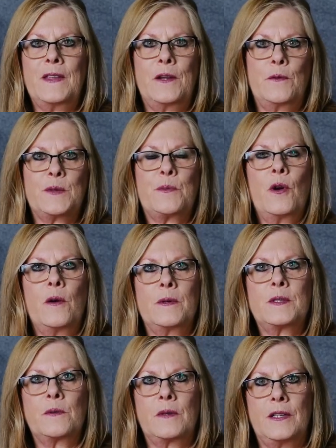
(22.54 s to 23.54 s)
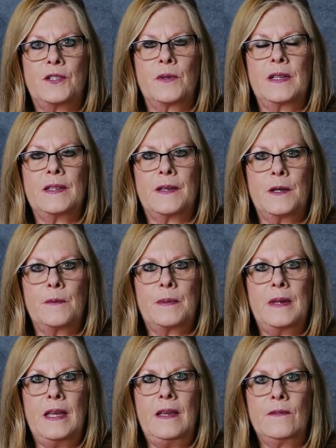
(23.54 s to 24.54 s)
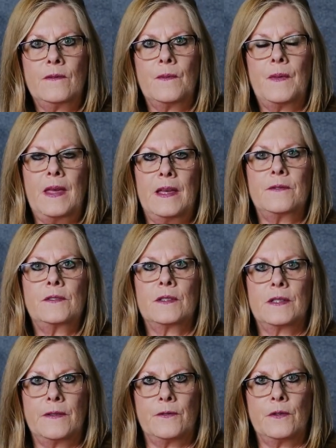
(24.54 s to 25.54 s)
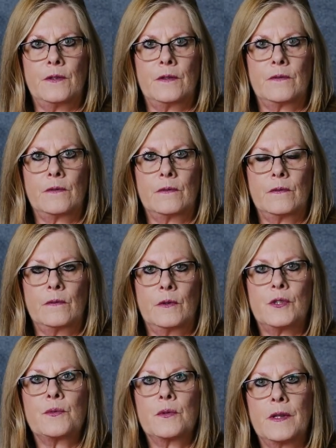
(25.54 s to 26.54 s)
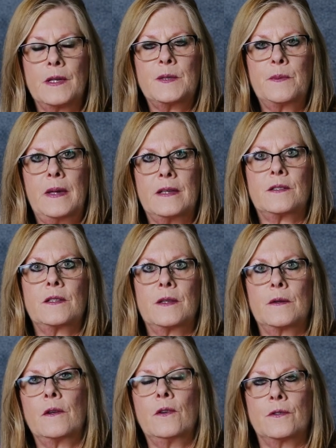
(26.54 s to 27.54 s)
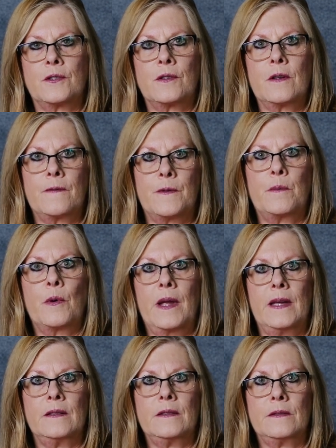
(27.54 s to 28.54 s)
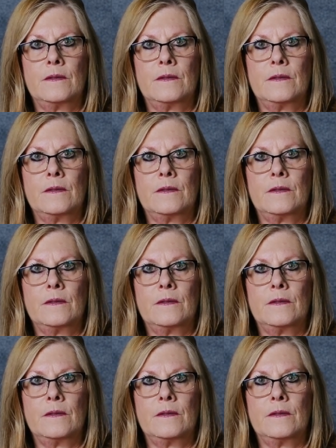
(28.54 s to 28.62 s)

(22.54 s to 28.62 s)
that I was promised when I joined the company, they have delivered, which really speaks to the culture of the brand.